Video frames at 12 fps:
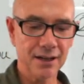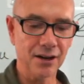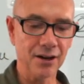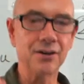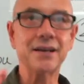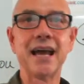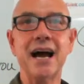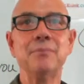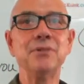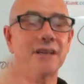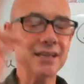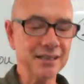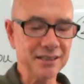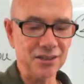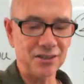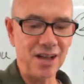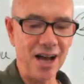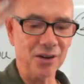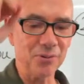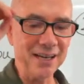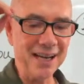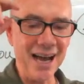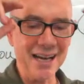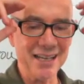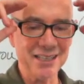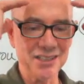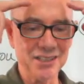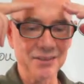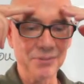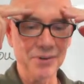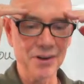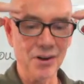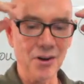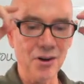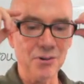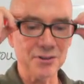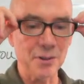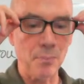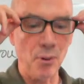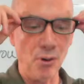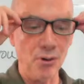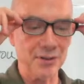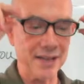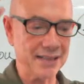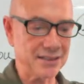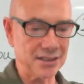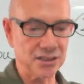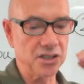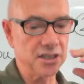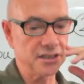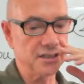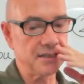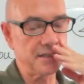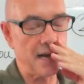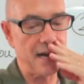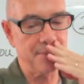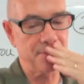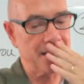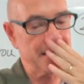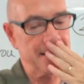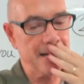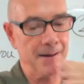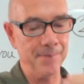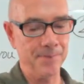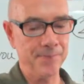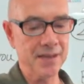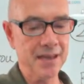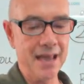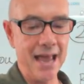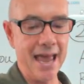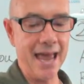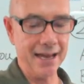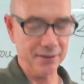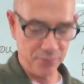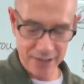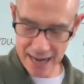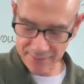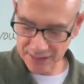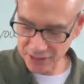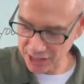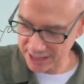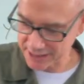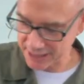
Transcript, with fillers: Okay, I'm looking at the clock. We got a, oh, the poll. That's a good time right now. And we have to change